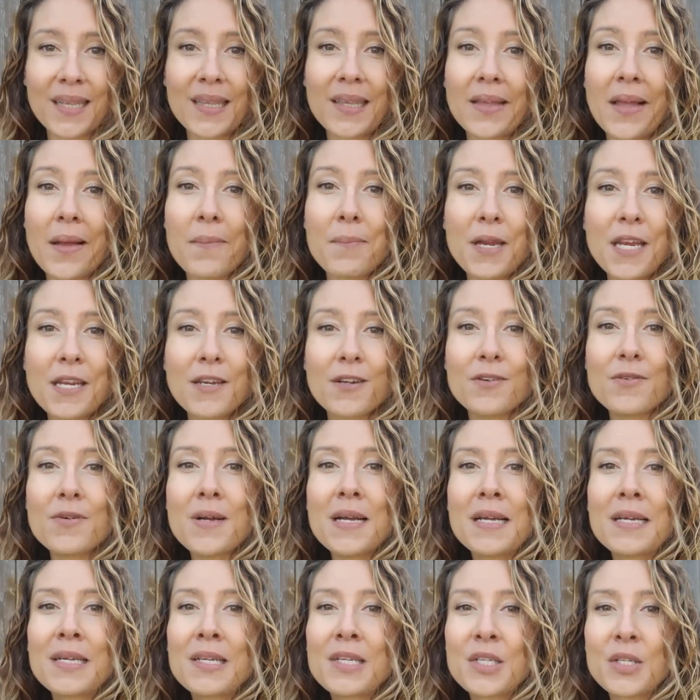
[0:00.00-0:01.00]
let me know
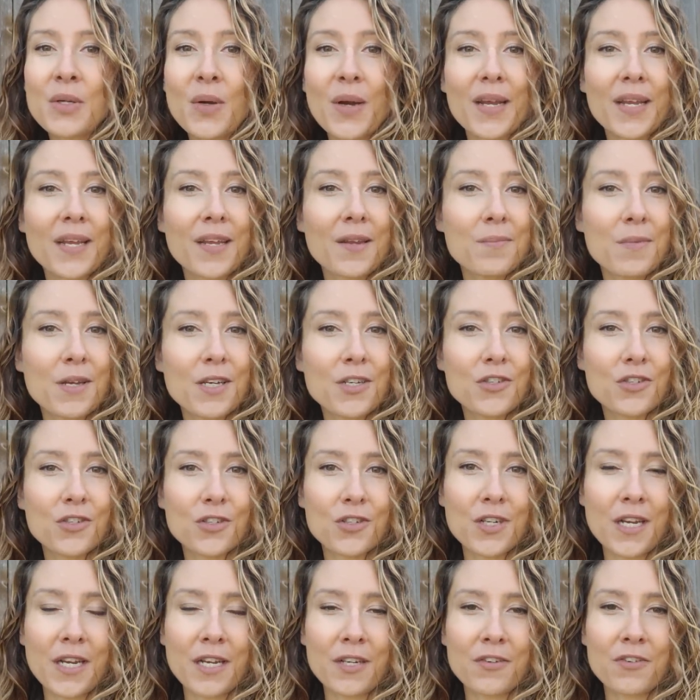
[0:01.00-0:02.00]
so I can make
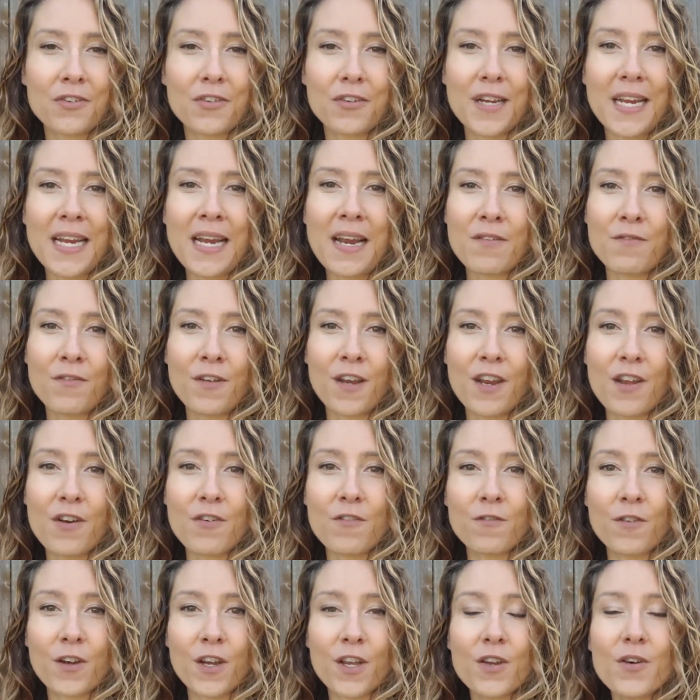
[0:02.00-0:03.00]
sure and create a
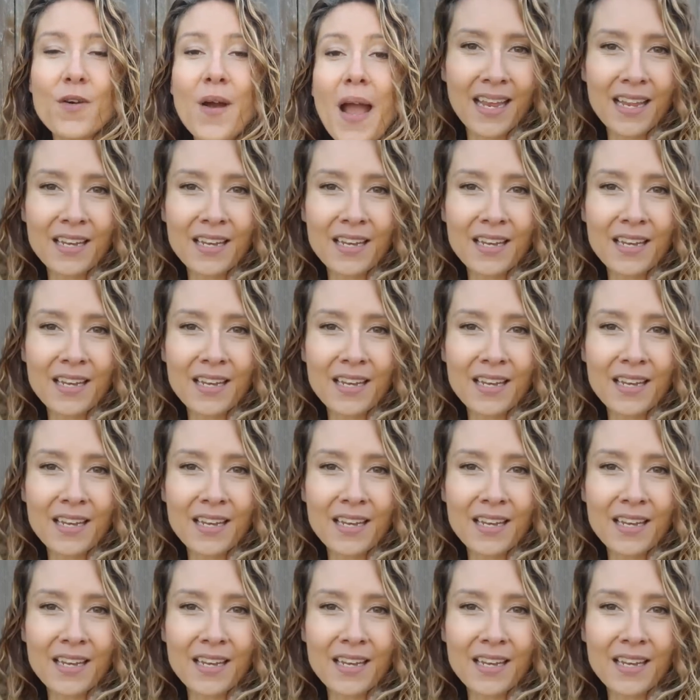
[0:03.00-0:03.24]
video for you.